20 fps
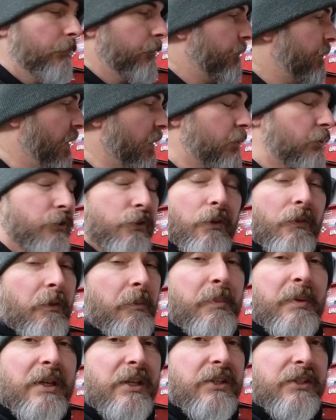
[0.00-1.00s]
nature of the
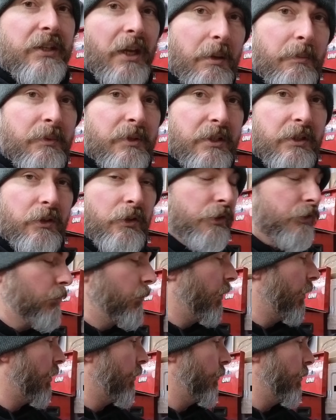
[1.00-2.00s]
beast type deals
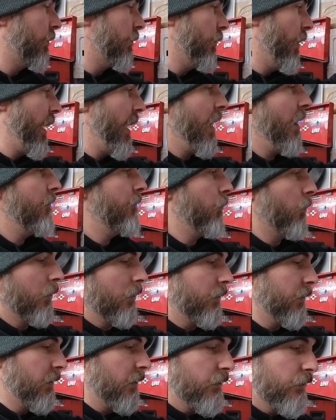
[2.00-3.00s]
where when you have one of
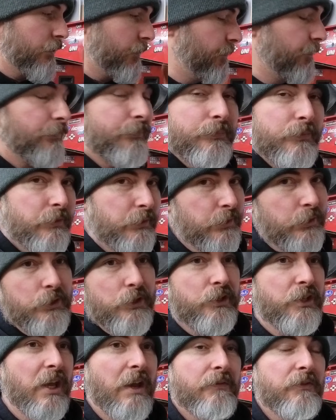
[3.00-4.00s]
these, you
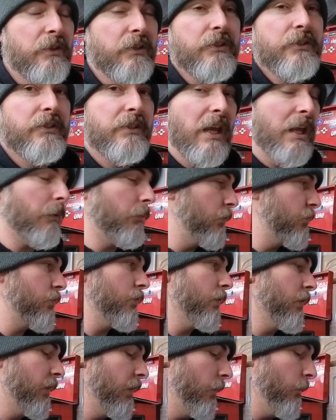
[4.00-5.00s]
just have to take what you
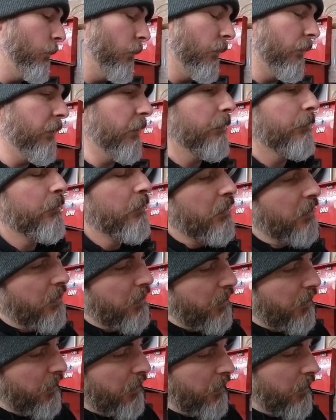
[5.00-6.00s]
can get with it.
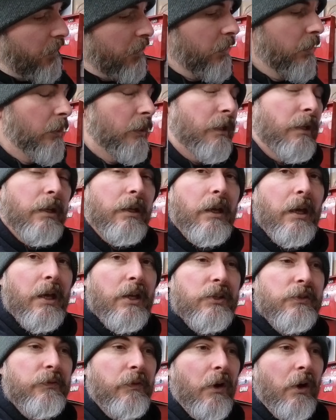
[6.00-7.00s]

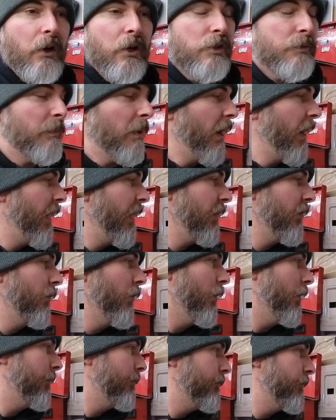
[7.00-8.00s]
As far as buying
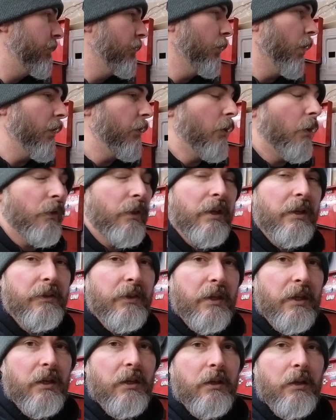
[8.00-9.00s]
one, I know that
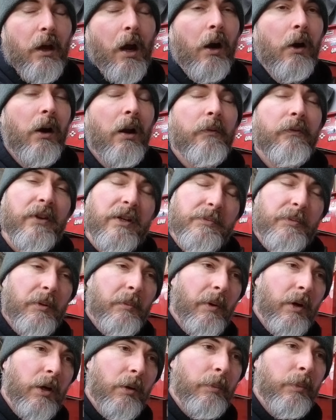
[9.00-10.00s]
they are on Facebook
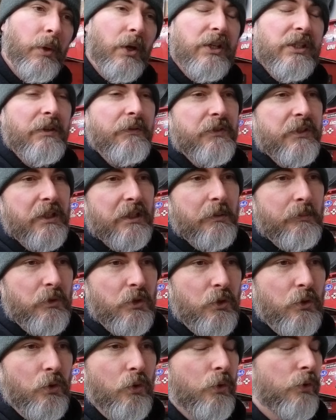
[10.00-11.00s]
Marketplace. I've seen them
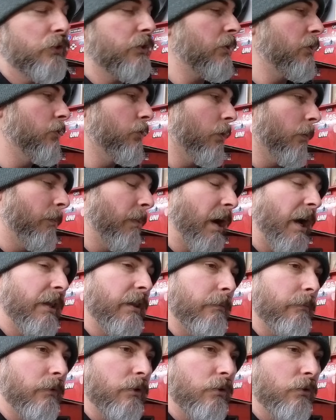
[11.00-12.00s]
used. You can buy
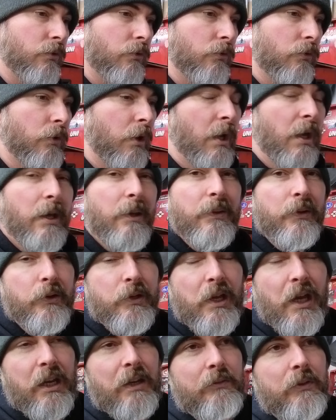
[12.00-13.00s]
them new. They're
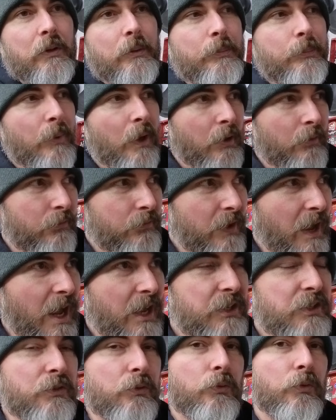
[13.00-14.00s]
kind of a
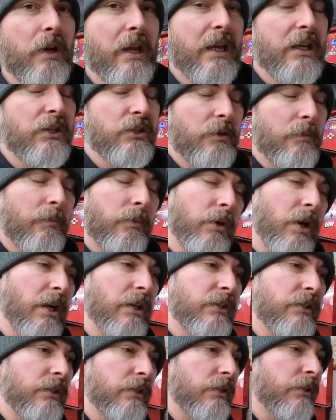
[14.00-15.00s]
vast range in
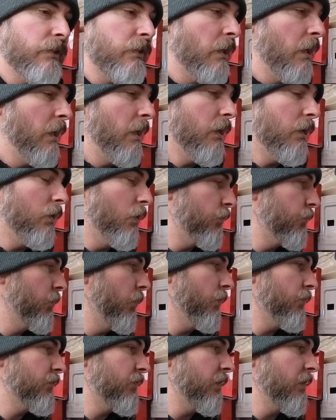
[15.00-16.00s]
prices. It's one
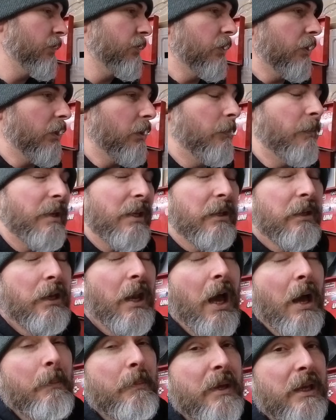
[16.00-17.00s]
of those things that it may
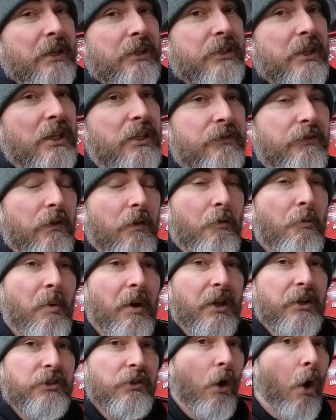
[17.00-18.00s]
not make sense for
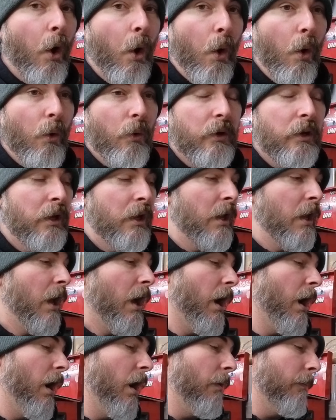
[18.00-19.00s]
everybody to own.
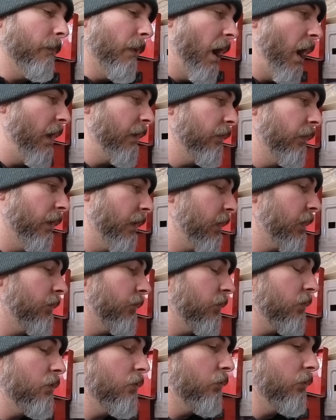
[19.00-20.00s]
I like
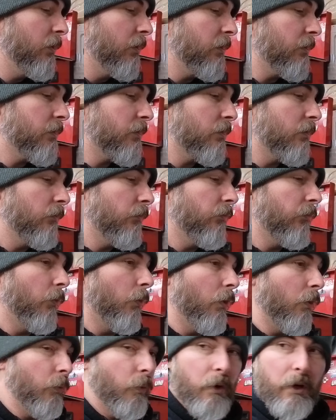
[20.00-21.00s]
the unit
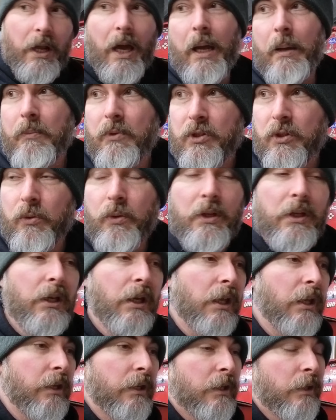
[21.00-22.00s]
for what I'm doing,
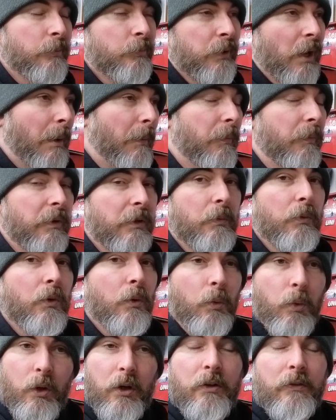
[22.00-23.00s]
and it probably will
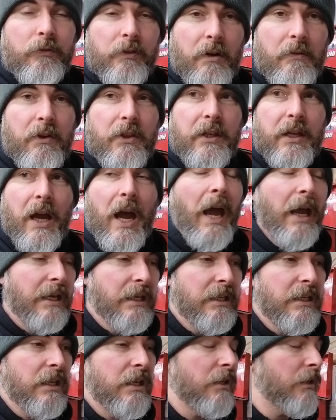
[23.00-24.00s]
work for everything I
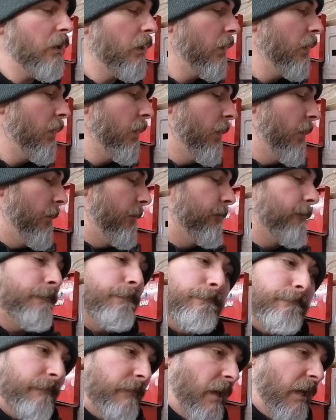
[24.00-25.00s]
need.
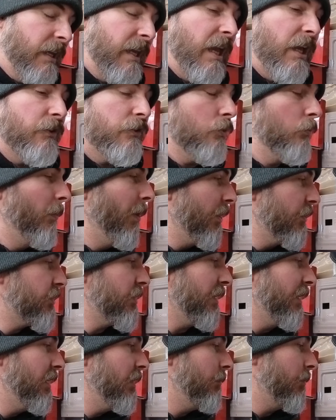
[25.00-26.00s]
I can't do much
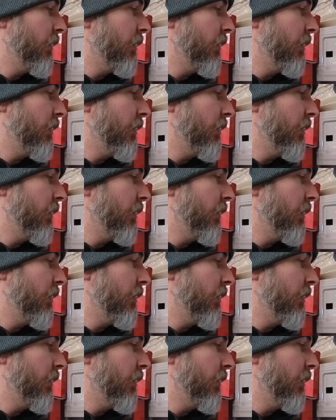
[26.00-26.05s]
in it